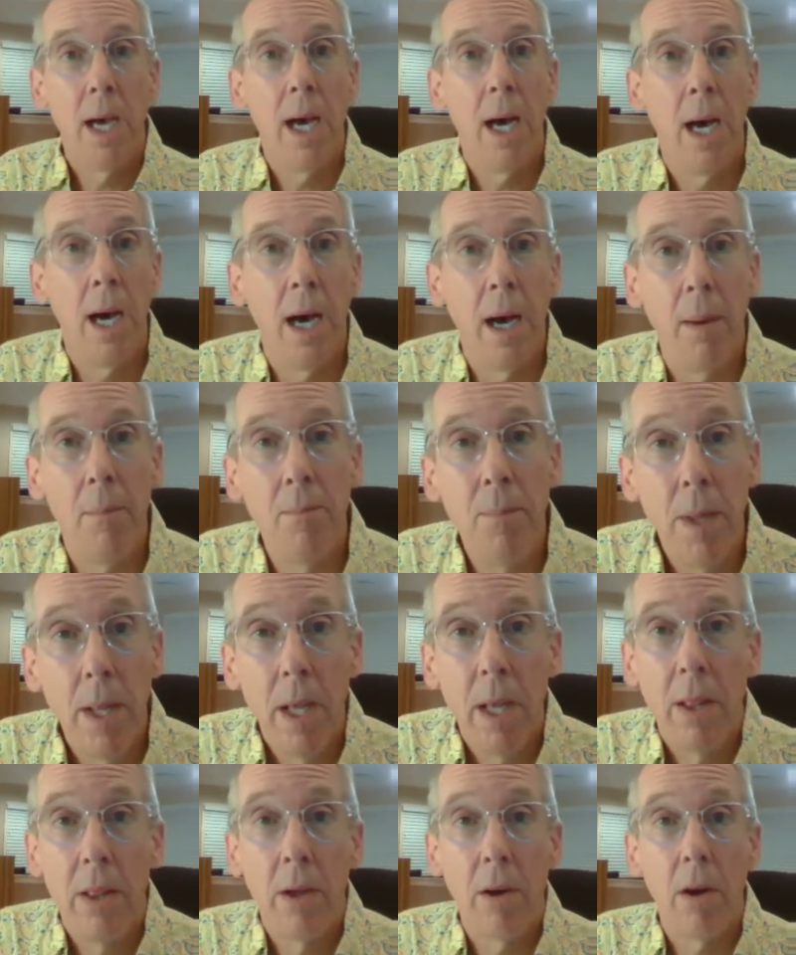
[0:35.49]
Um,
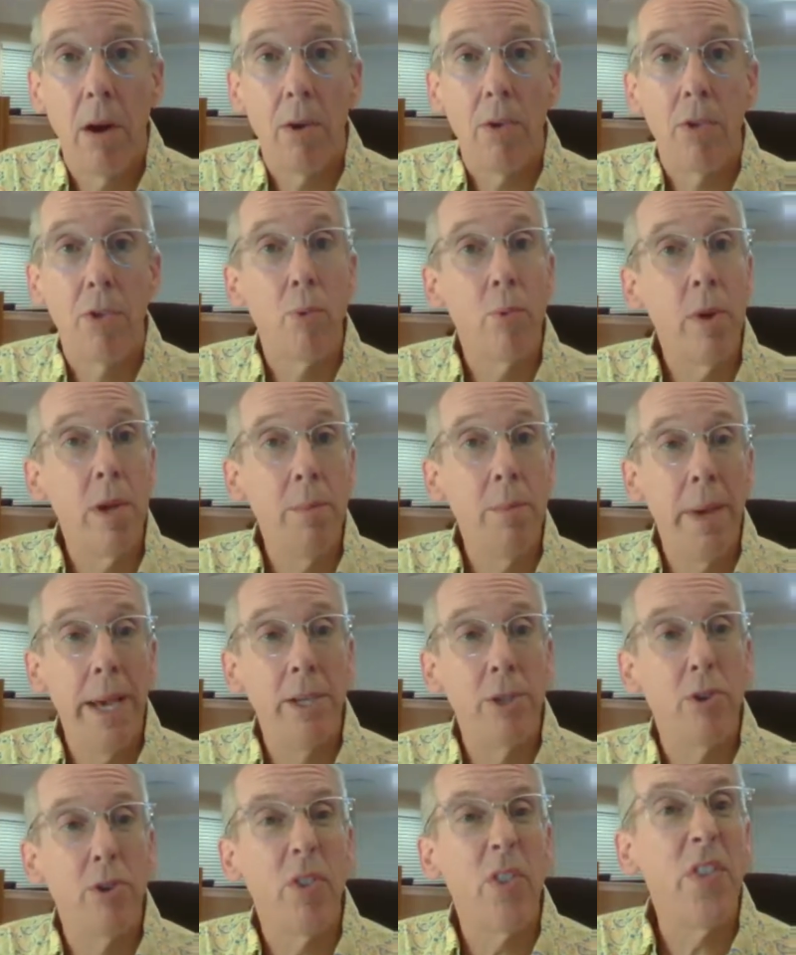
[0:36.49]
there are three
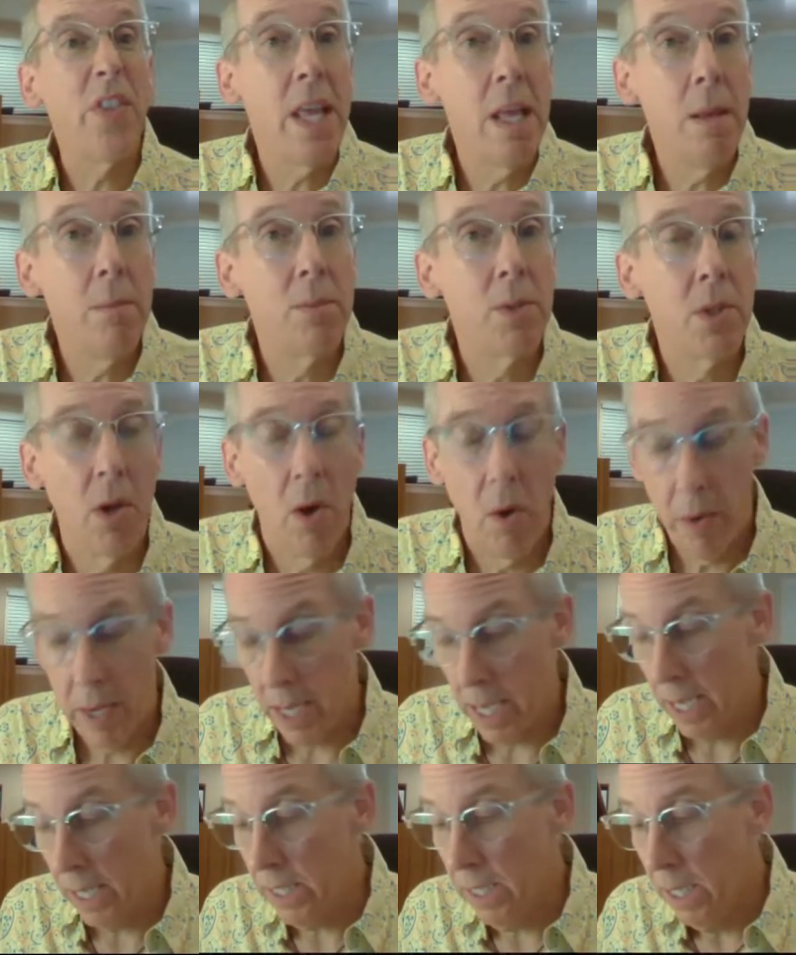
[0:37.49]
major themes
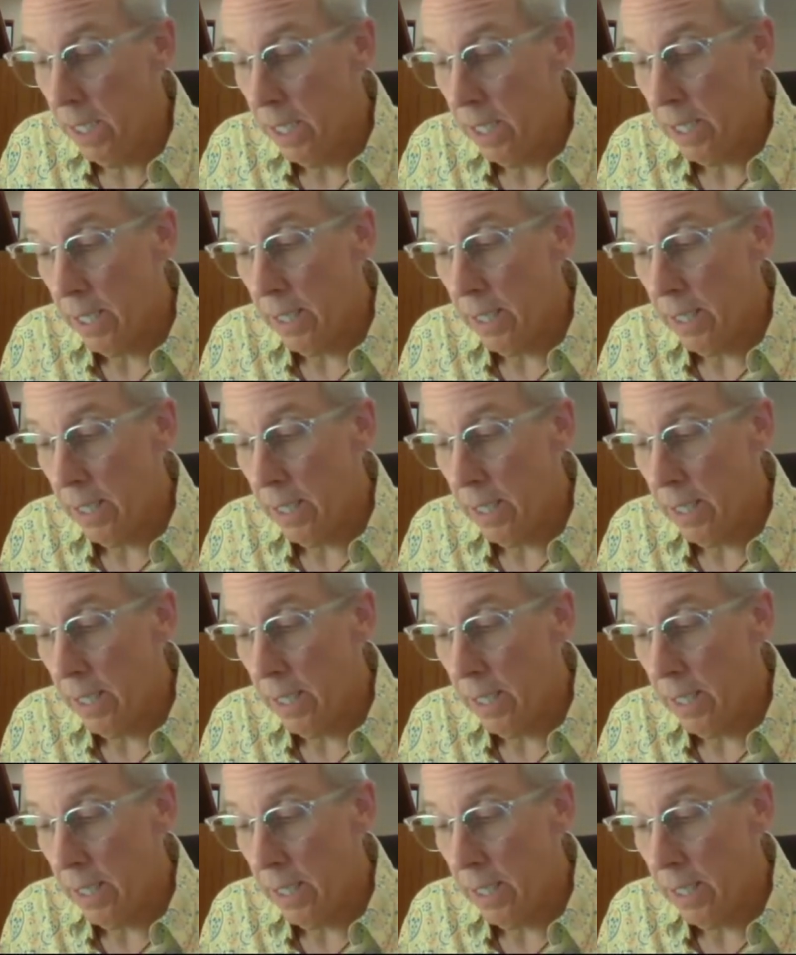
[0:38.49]
going on.